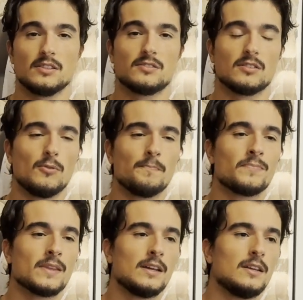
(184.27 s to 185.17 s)
And so
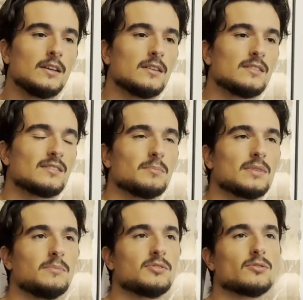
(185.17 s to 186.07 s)

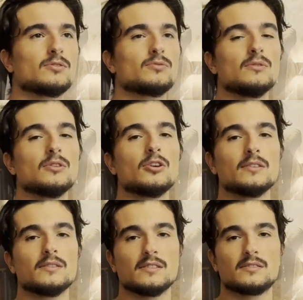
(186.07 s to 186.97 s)
sometimes in order to
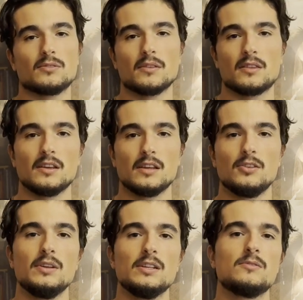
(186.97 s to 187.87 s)
learn a certain thing,
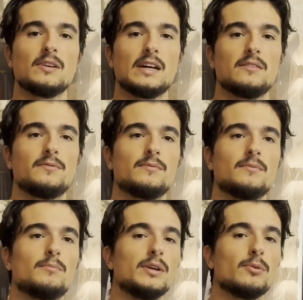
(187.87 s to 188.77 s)
you need to have
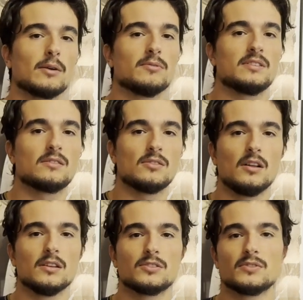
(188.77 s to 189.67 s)
prerequisite
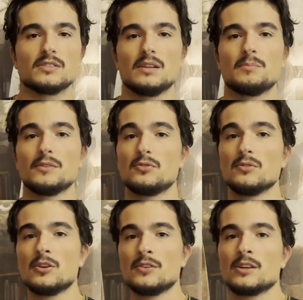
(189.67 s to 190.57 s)
knowledge. For example, if you're
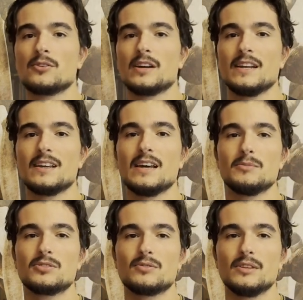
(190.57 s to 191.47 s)
learning organic
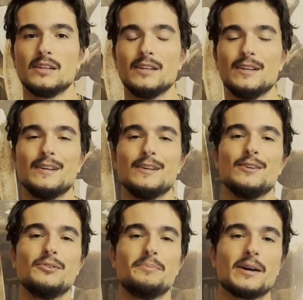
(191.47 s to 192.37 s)
chemistry,
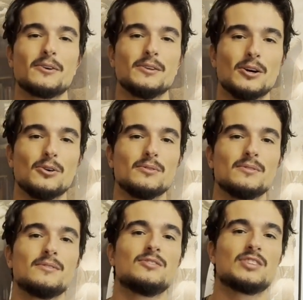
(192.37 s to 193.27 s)
you better
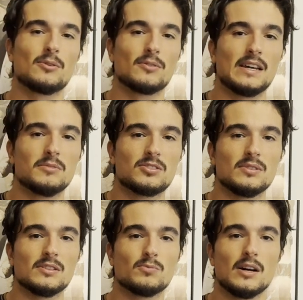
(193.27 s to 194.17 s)
know general
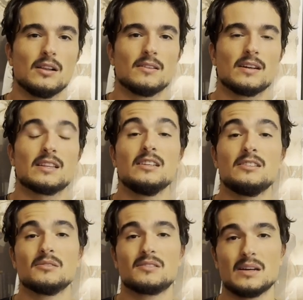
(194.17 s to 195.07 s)
chemistry as well, at
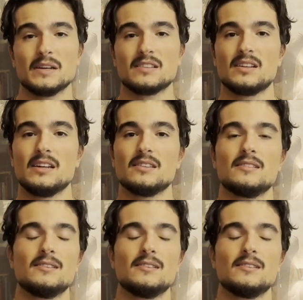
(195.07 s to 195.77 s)
least to some extent.